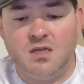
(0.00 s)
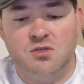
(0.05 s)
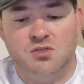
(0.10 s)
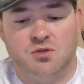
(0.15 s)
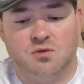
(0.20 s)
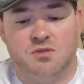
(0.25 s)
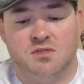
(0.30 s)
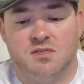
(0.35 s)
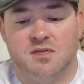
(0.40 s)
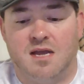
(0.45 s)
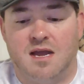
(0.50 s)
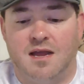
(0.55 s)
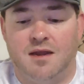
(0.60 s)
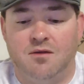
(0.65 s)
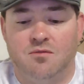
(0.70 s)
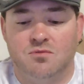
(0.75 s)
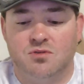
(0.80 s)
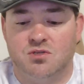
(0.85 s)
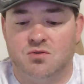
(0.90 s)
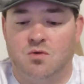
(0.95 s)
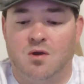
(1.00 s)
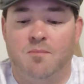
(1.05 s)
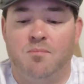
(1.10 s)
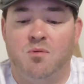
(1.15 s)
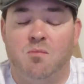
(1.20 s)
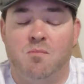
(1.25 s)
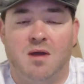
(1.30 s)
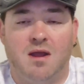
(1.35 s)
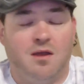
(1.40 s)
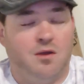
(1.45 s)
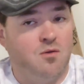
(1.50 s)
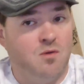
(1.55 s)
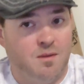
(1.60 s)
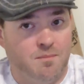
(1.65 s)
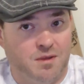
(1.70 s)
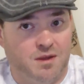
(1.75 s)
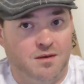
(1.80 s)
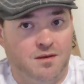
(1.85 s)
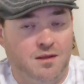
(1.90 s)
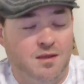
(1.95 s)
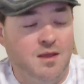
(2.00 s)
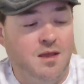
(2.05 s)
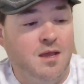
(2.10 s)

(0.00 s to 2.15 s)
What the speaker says: So I don't scrimp on my equipment.